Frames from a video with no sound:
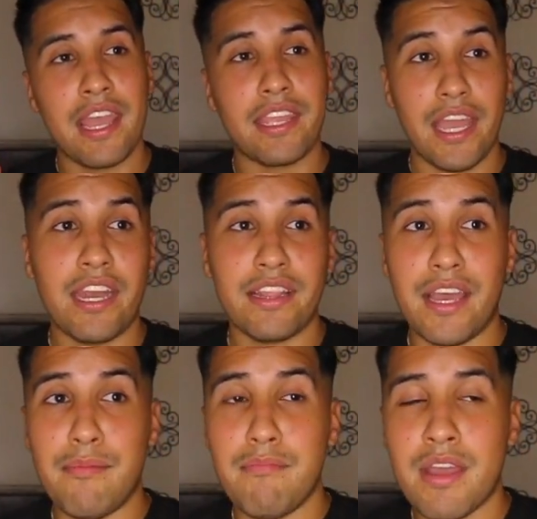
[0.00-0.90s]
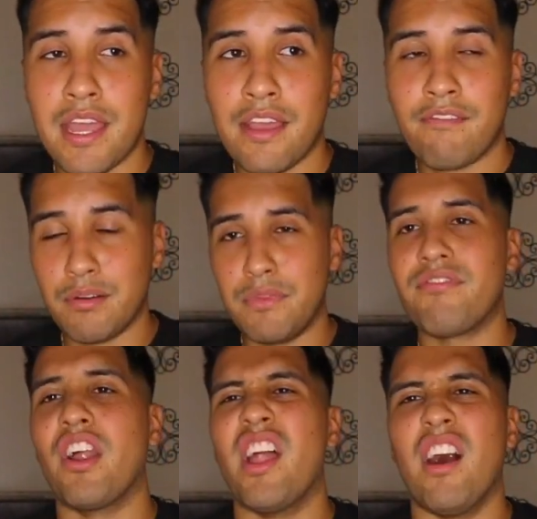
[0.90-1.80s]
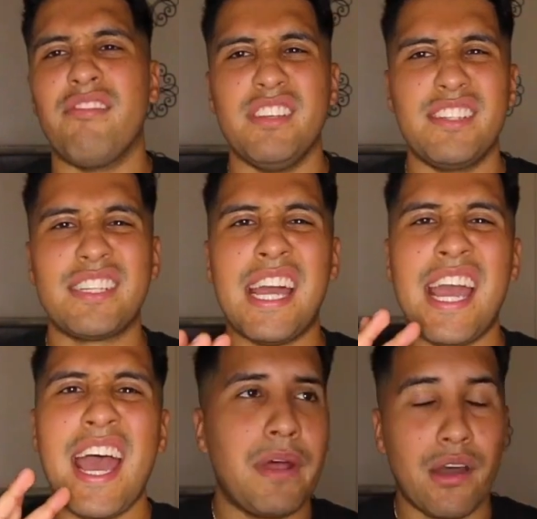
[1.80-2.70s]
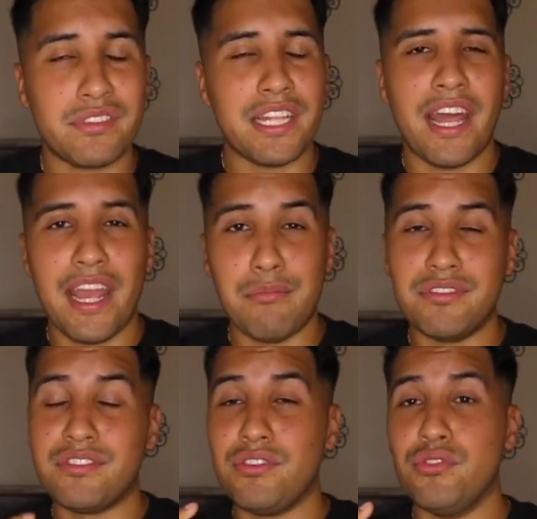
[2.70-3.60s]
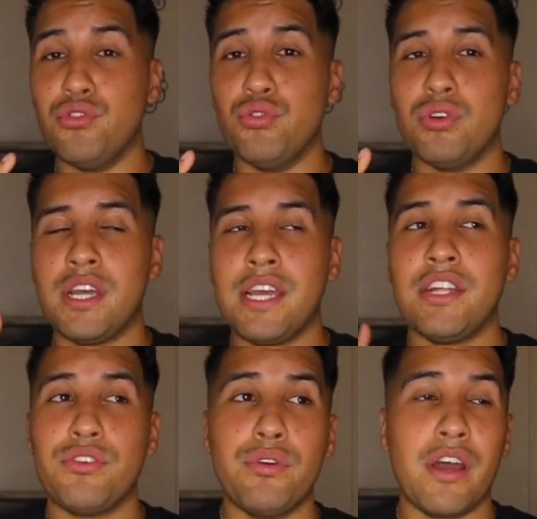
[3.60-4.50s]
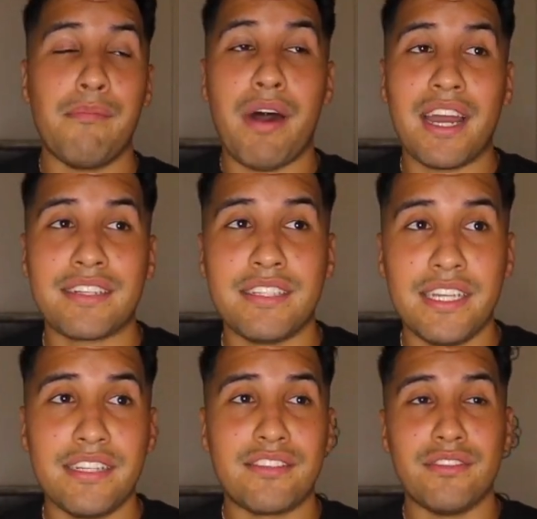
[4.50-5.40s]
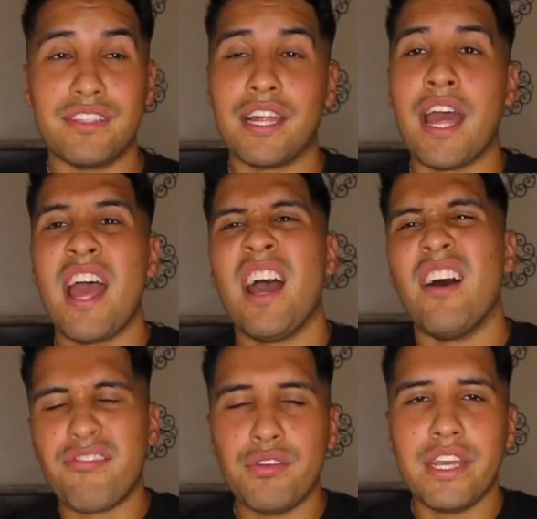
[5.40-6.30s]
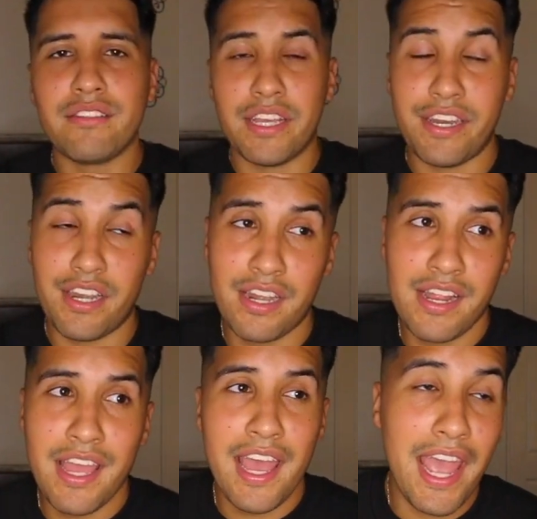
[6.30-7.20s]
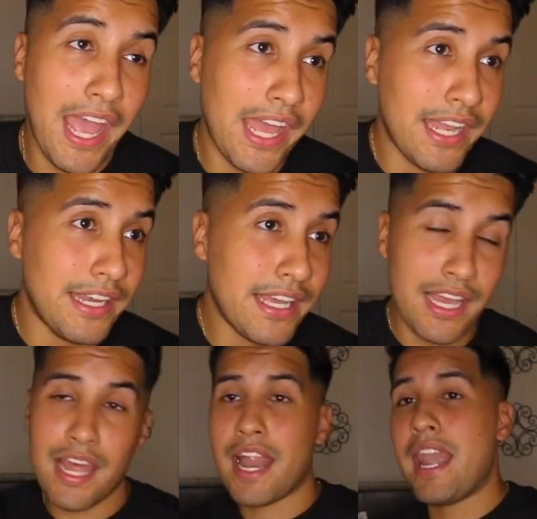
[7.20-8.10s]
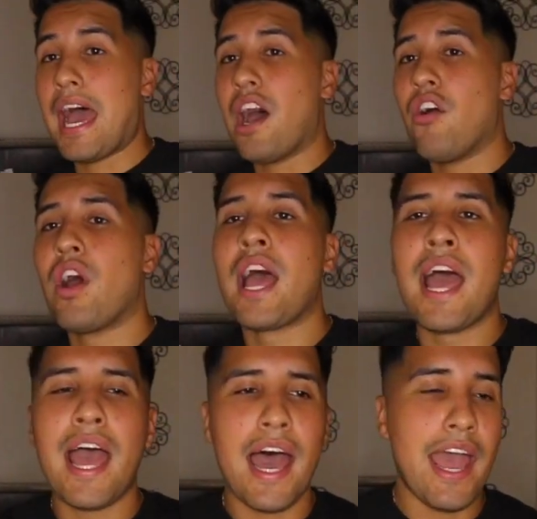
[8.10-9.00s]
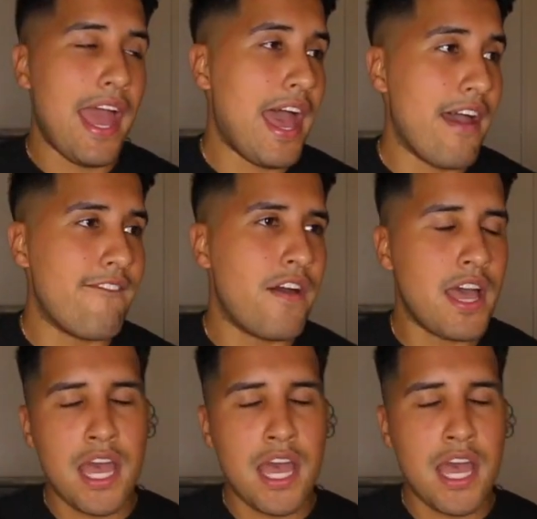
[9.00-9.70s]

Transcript: getting them from the front office, but I was not able to do an unboxing, so it's a few days later, and now I have